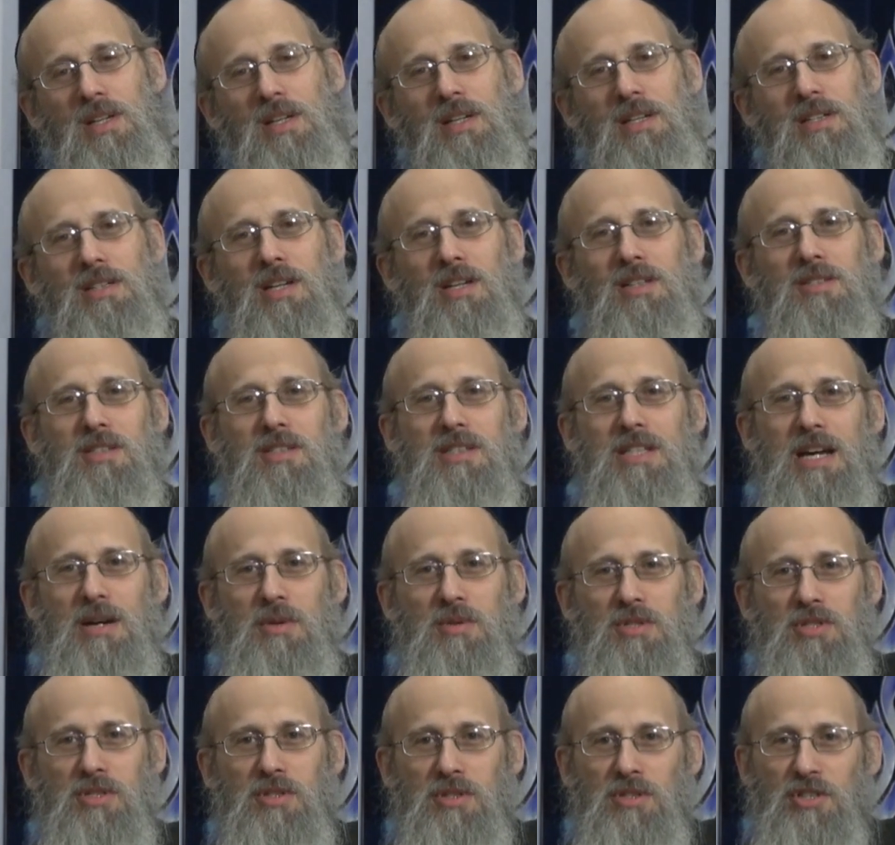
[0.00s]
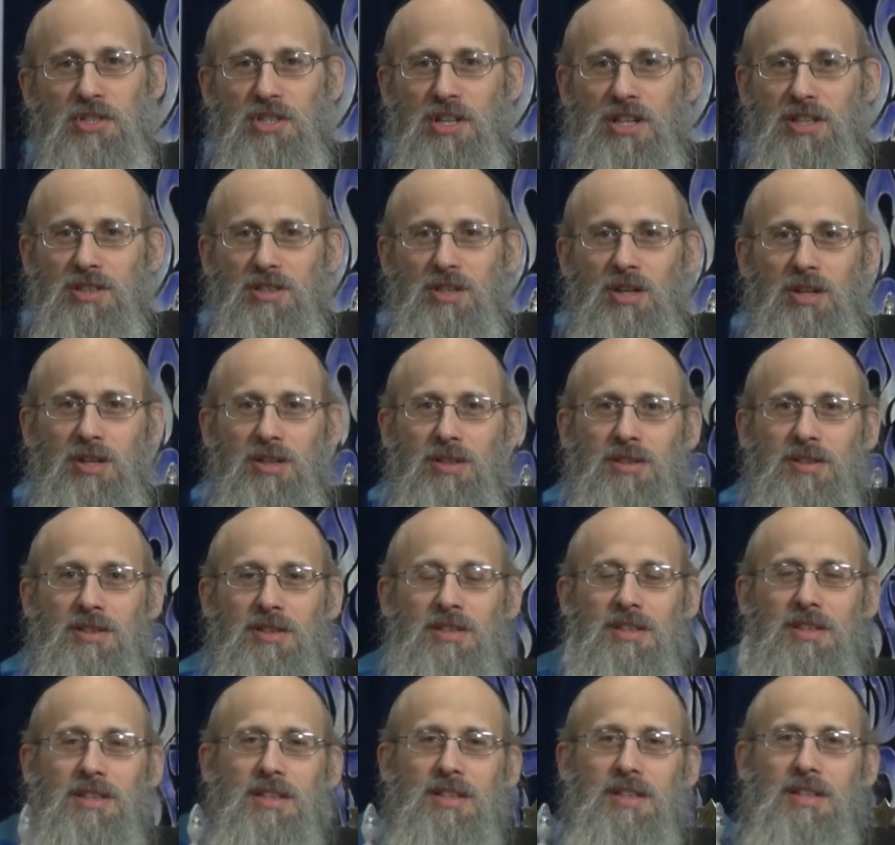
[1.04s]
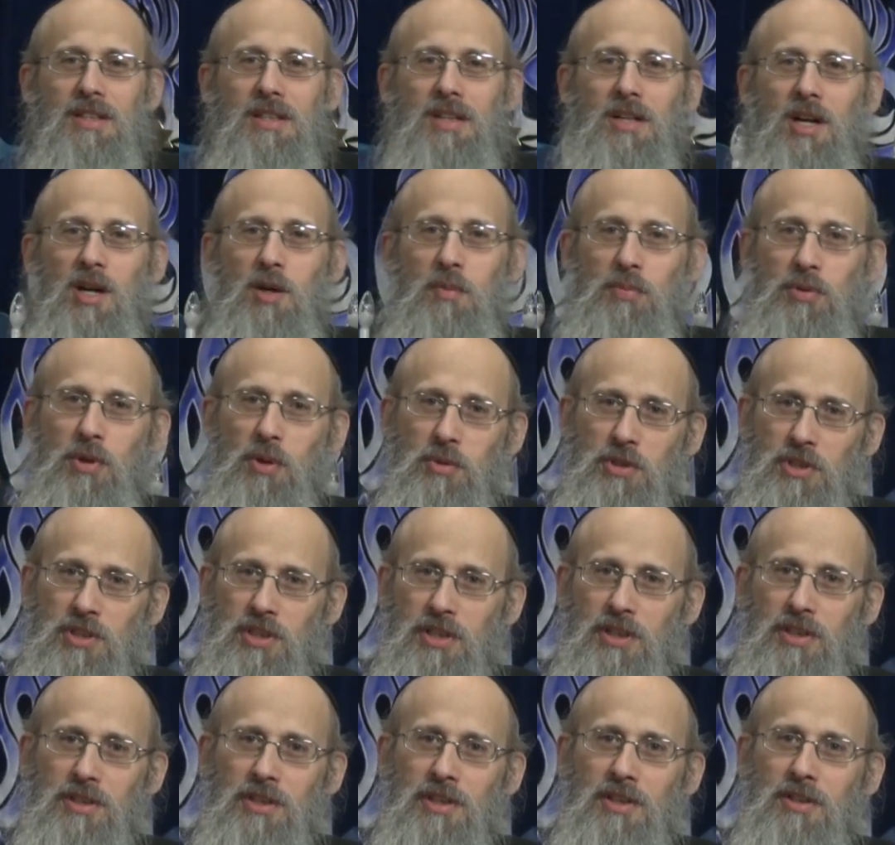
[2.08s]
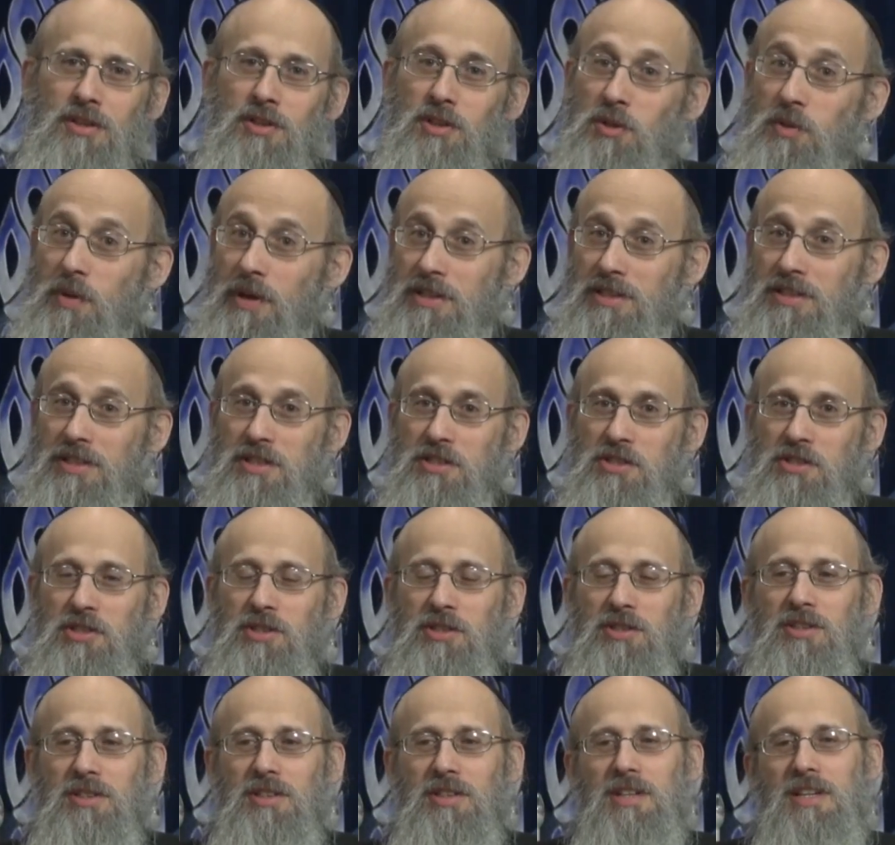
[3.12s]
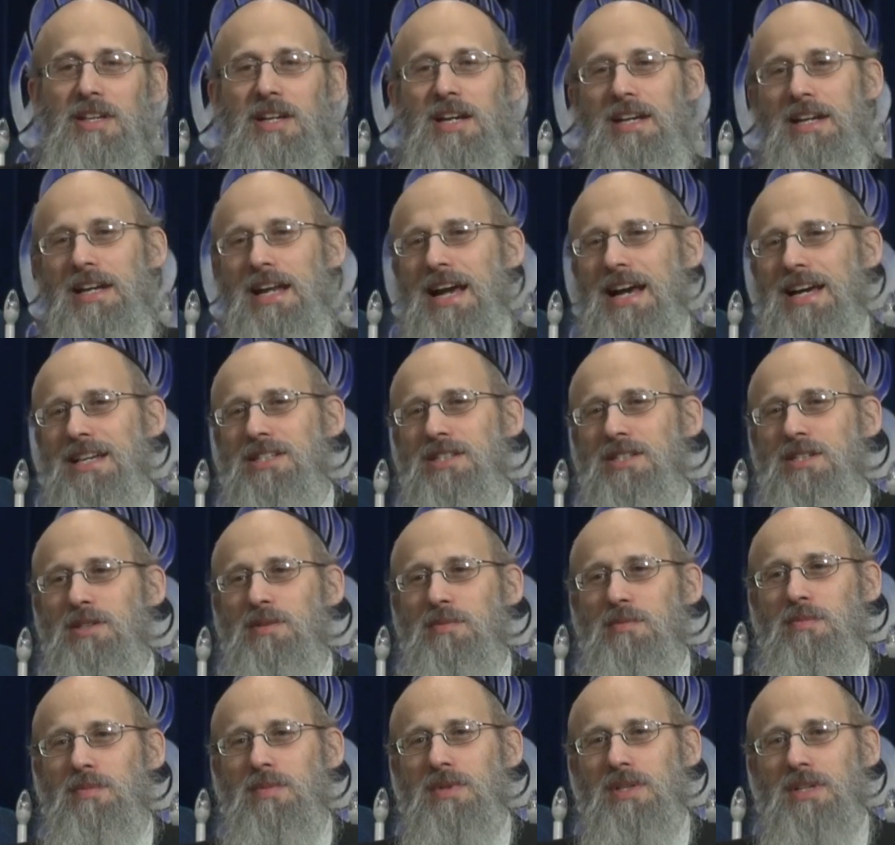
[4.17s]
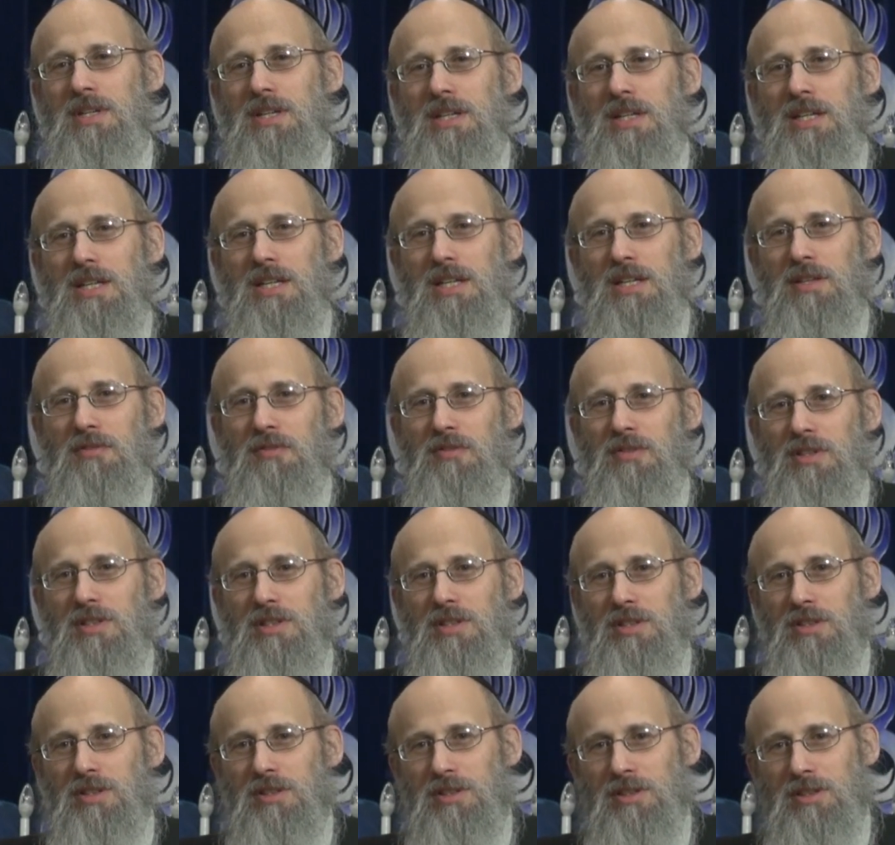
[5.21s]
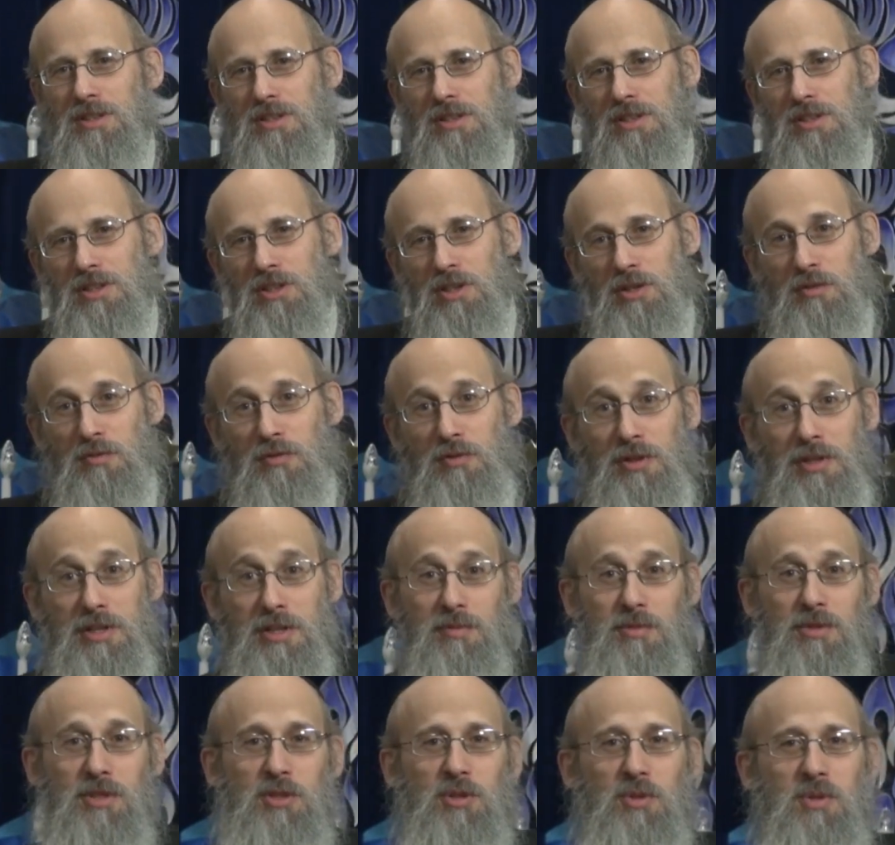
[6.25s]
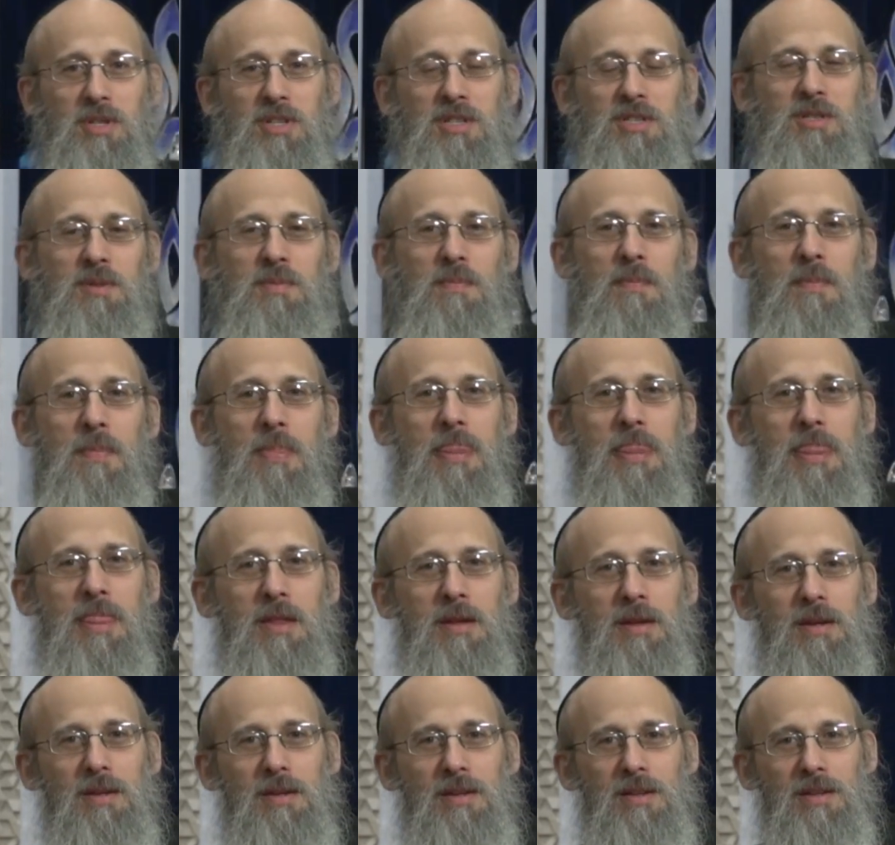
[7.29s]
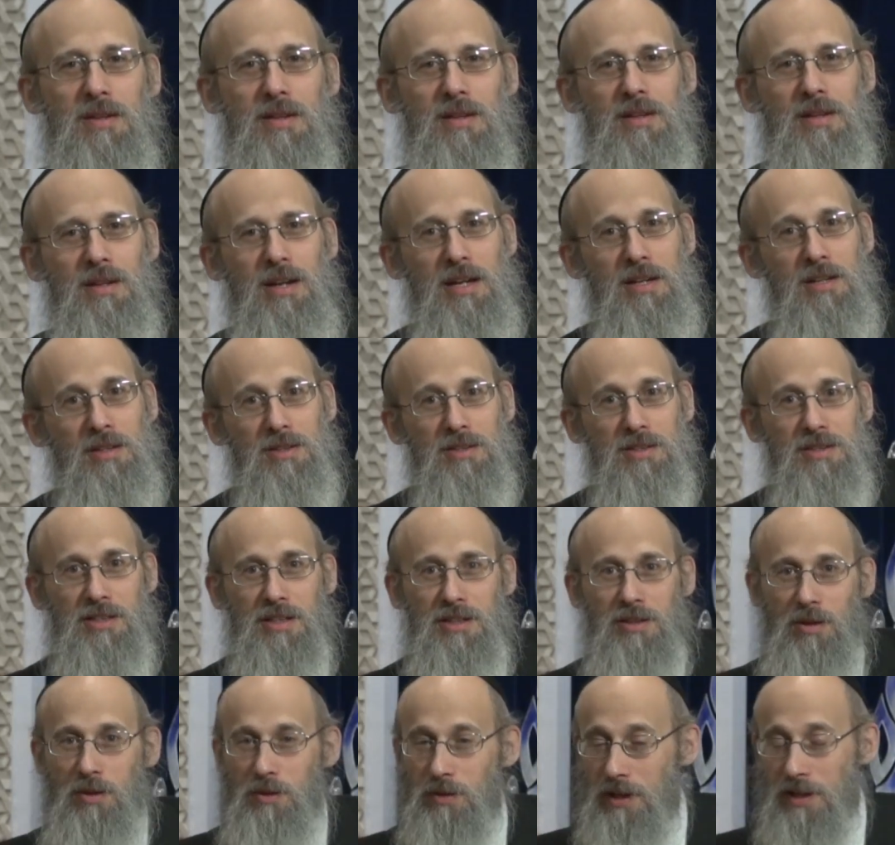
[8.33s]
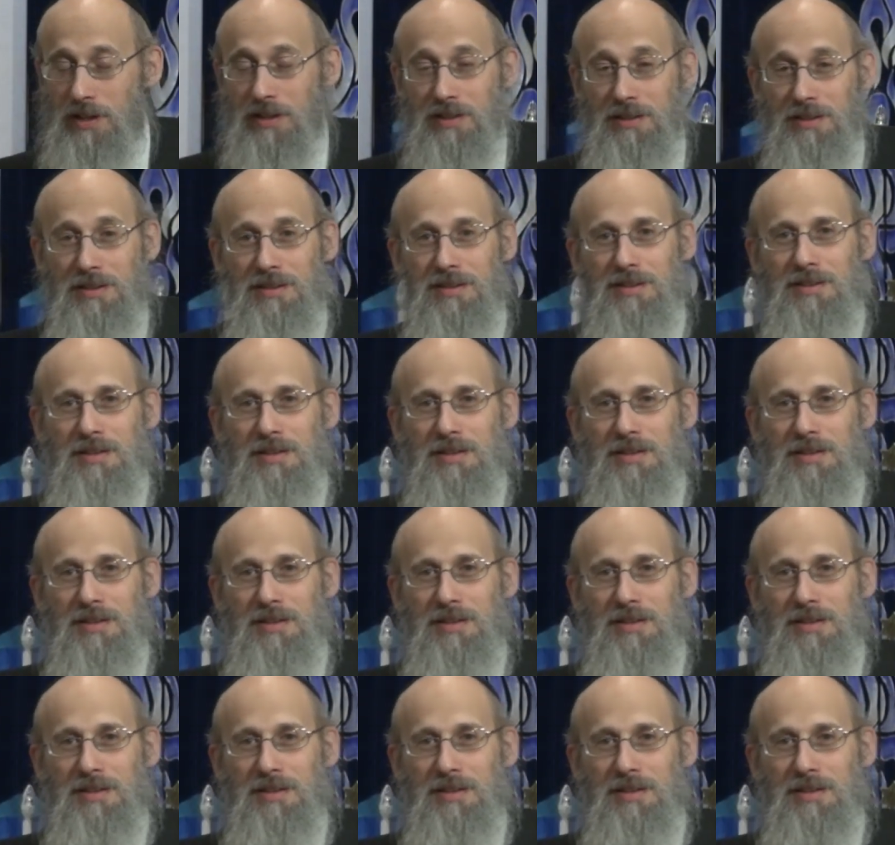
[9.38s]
It tells us how a certain Gentile approached Hillel, the great teacher, and asked him if he could convert him to Judaism. And Hillel said, Okay.